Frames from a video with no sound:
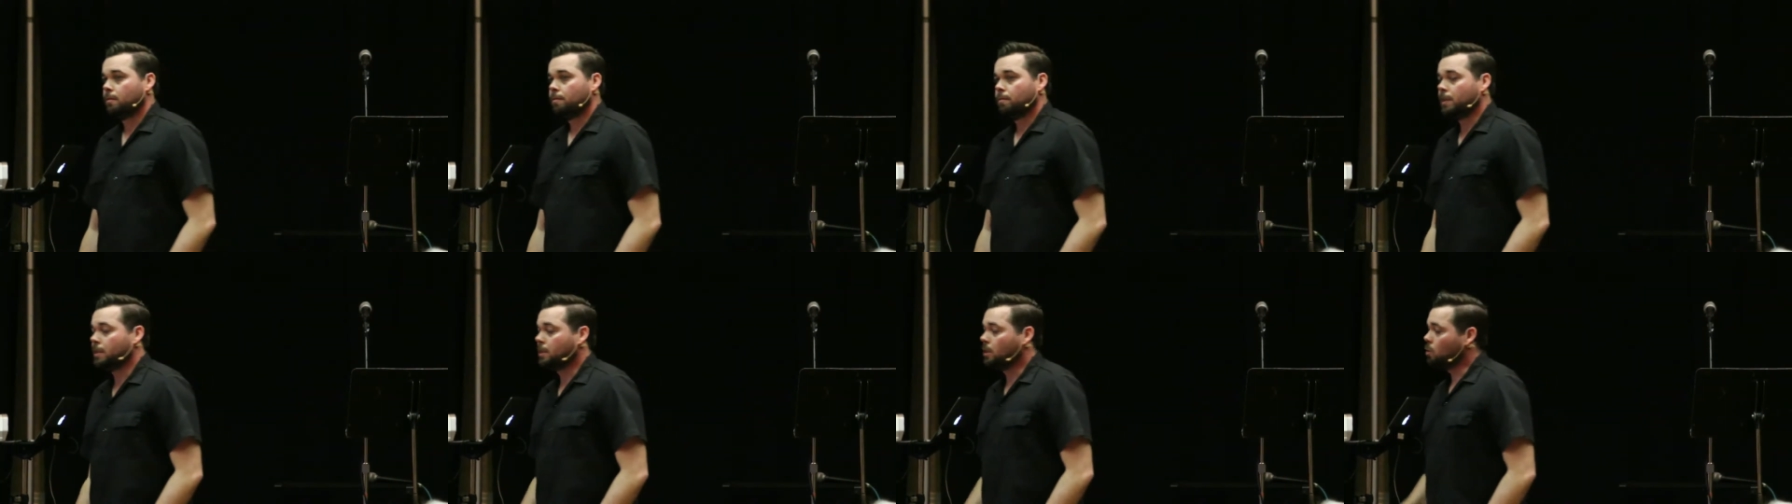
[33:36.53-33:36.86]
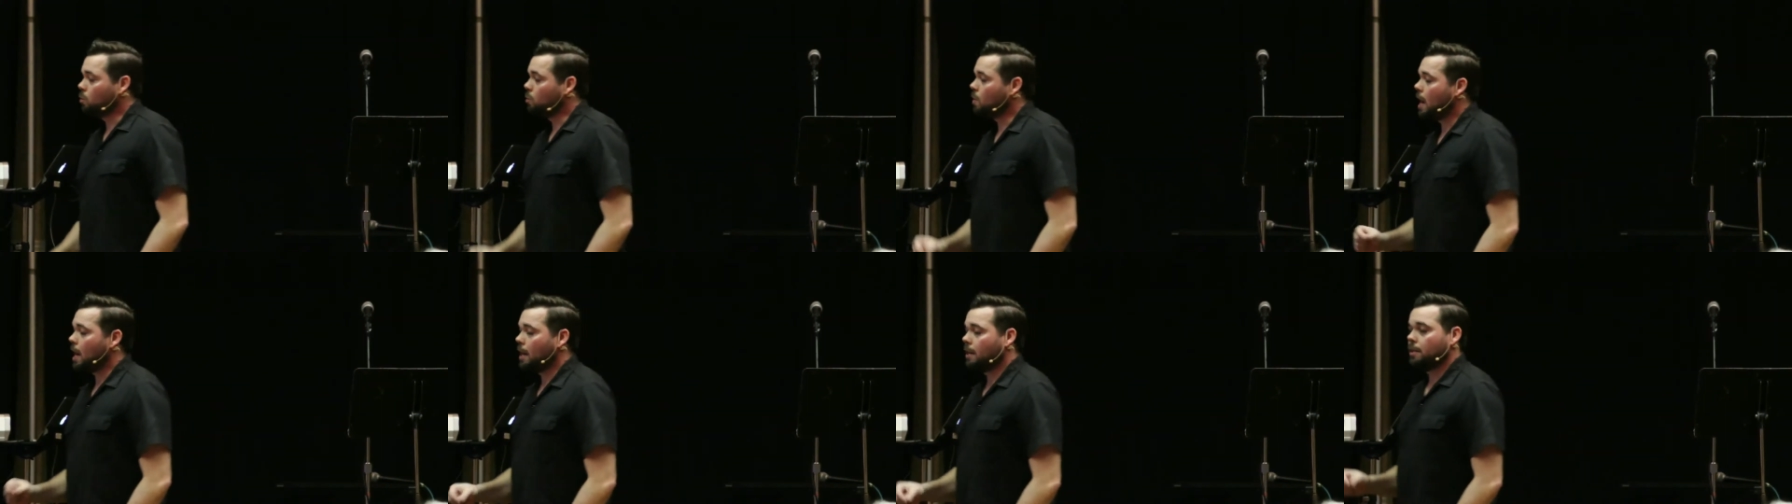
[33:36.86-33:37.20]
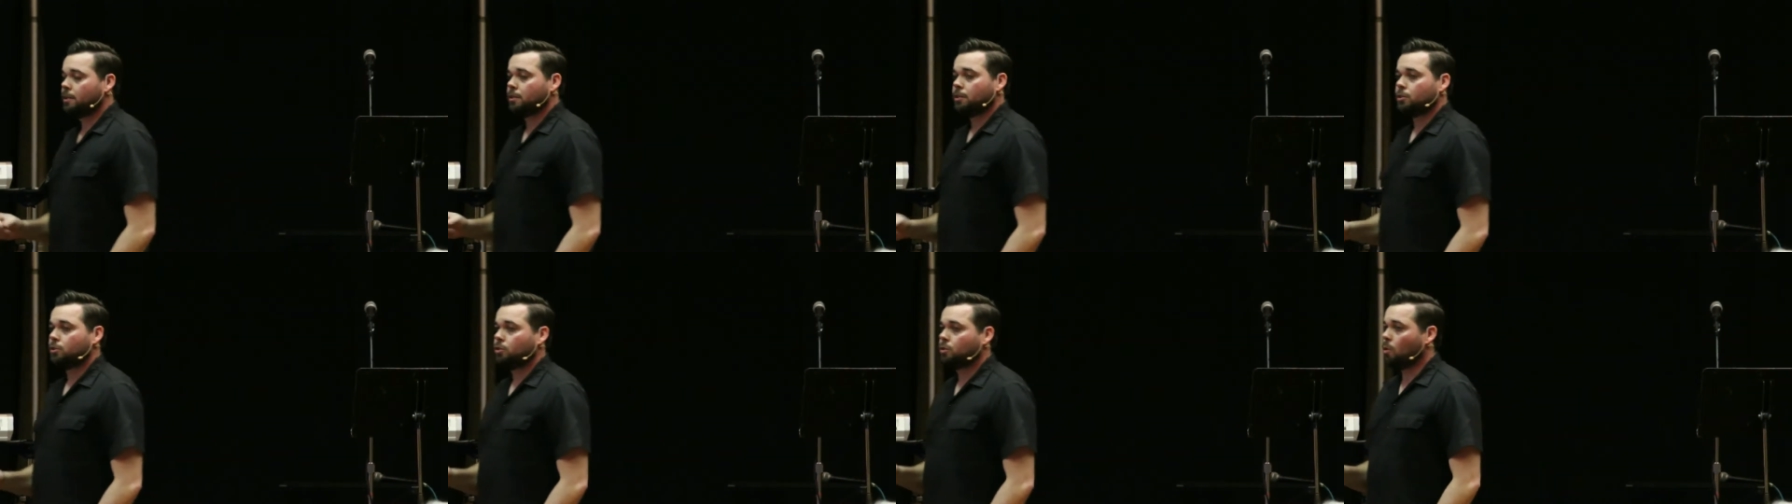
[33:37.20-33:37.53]
This is why
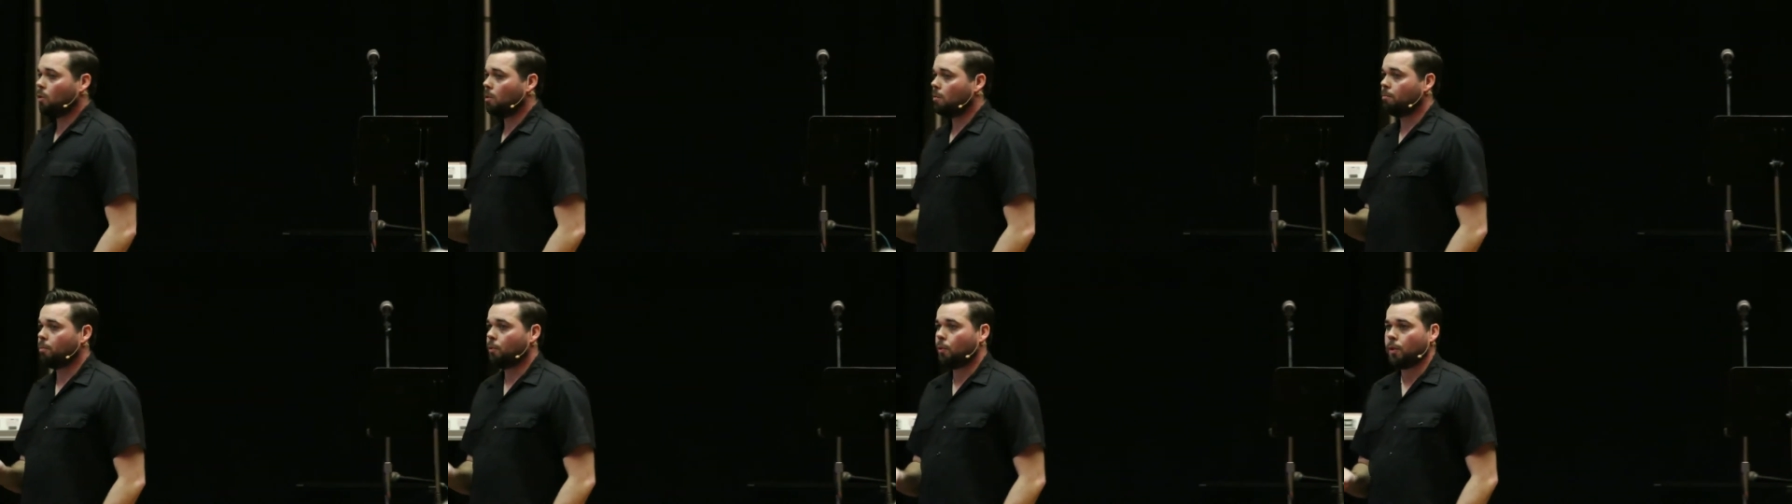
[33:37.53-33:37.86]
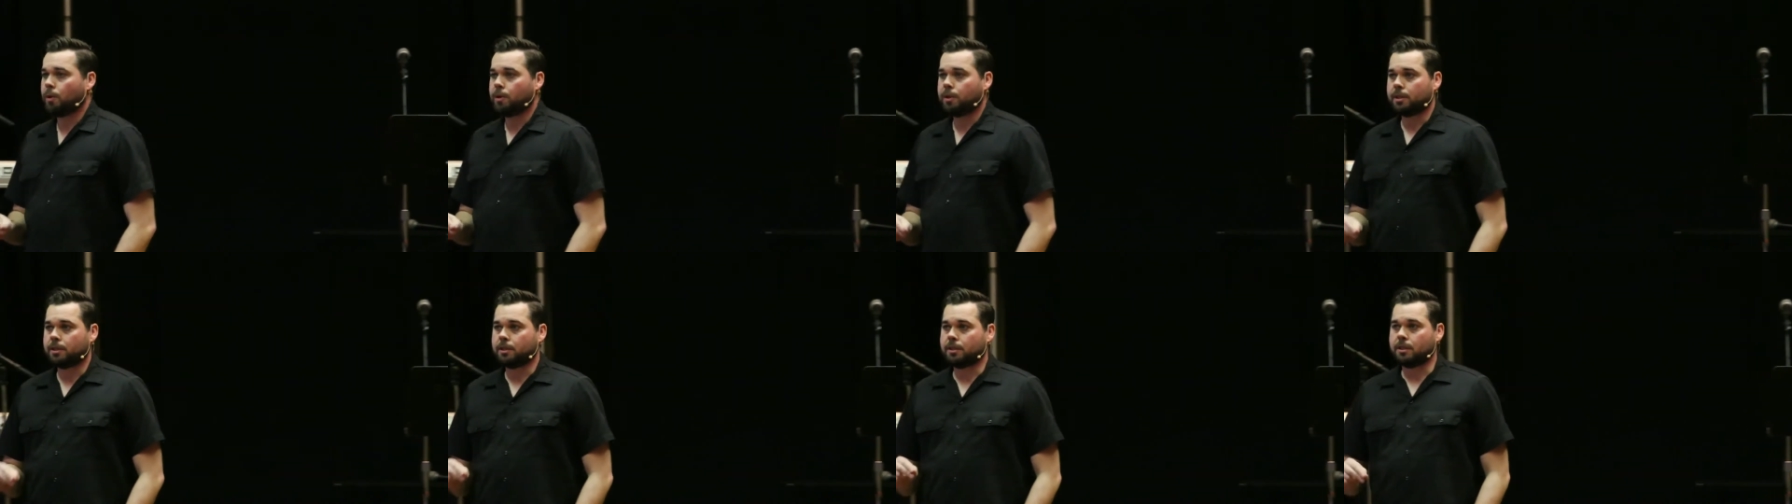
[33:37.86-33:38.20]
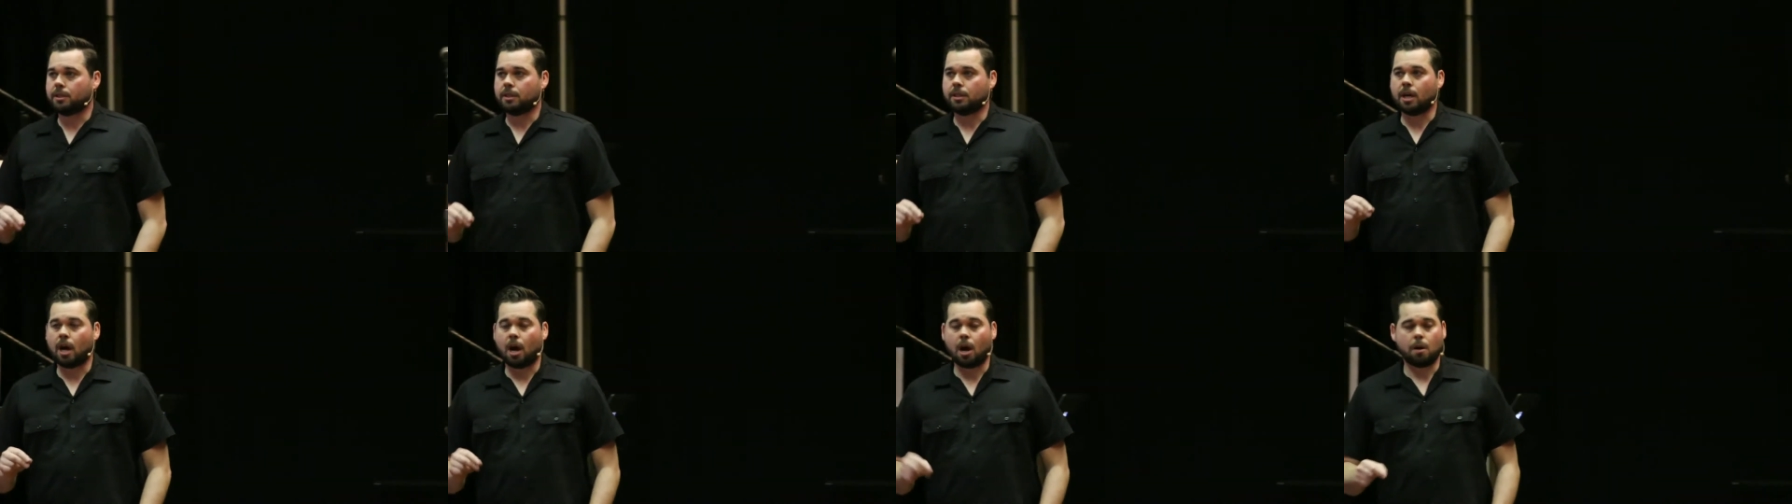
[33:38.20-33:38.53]
this is so important to
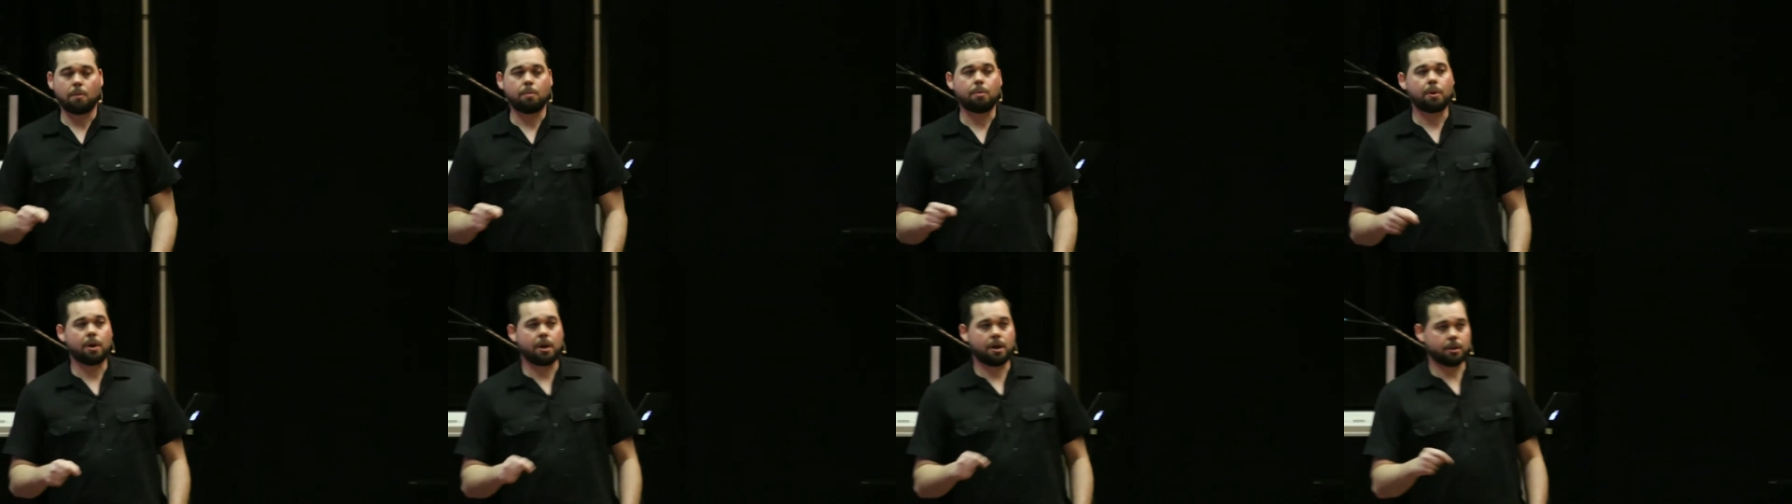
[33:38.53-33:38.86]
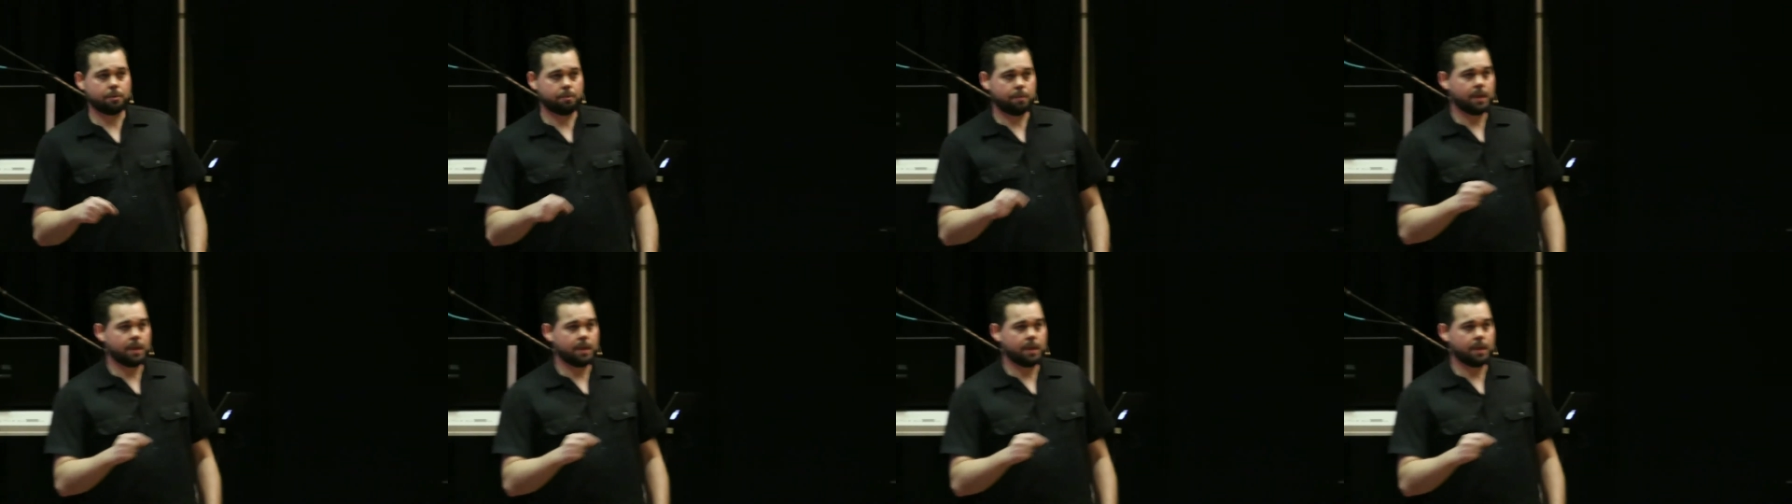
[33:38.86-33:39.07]
see our prayers